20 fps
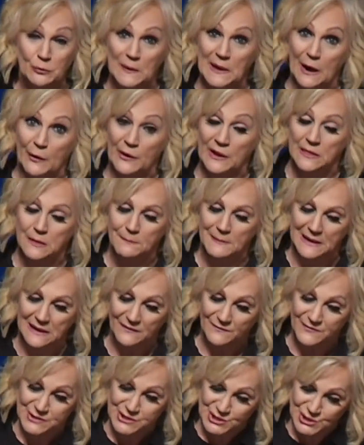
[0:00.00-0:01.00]
We are in the middle
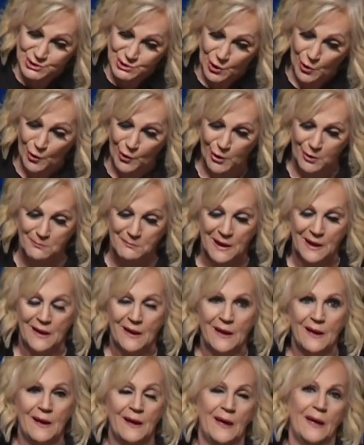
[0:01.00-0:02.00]
of the storm.
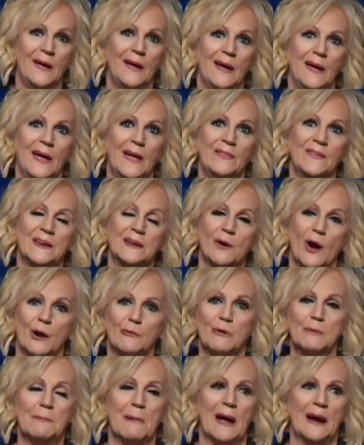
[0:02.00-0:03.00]
And then
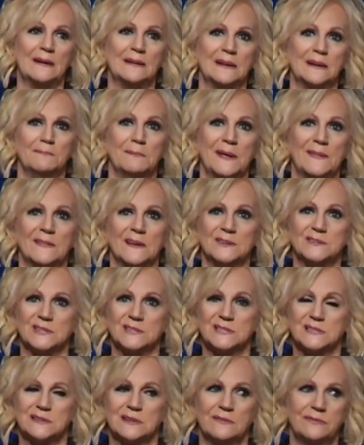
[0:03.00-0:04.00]
God reminded me that
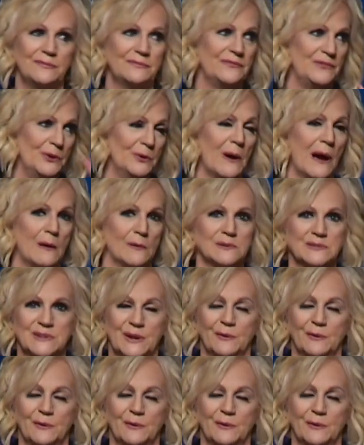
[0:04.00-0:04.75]
just a few hours